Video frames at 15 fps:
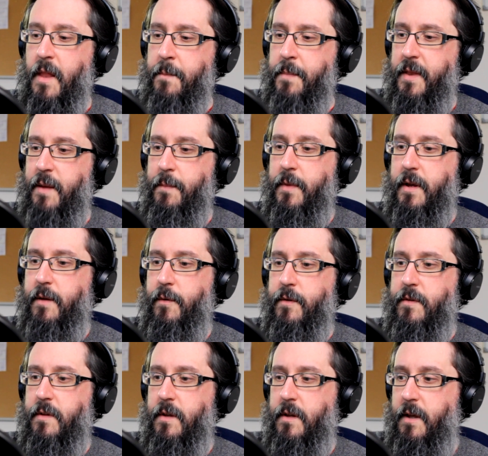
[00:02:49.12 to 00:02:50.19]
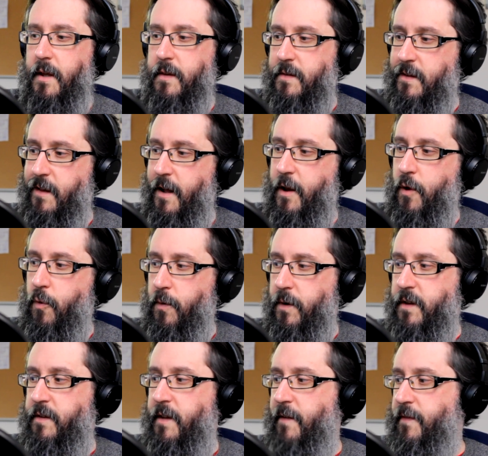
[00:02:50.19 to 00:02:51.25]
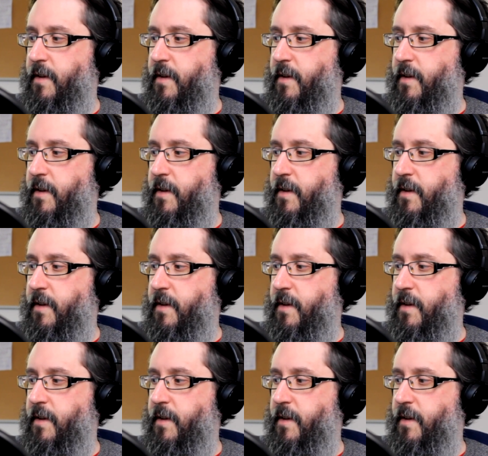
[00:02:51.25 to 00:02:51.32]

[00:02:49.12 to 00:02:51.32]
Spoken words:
but then it's slightly awkward because